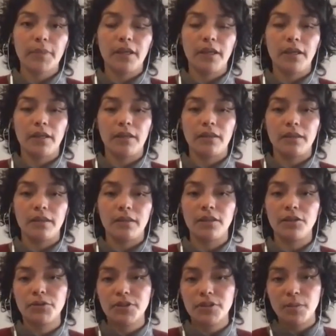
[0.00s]
and
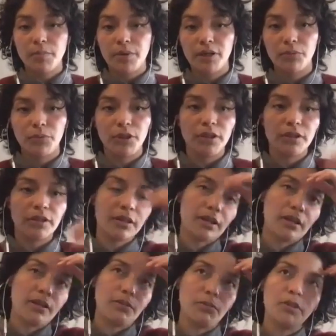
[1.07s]
here the part where
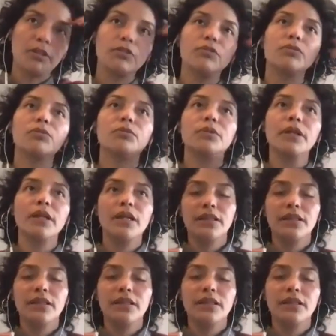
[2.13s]
I want to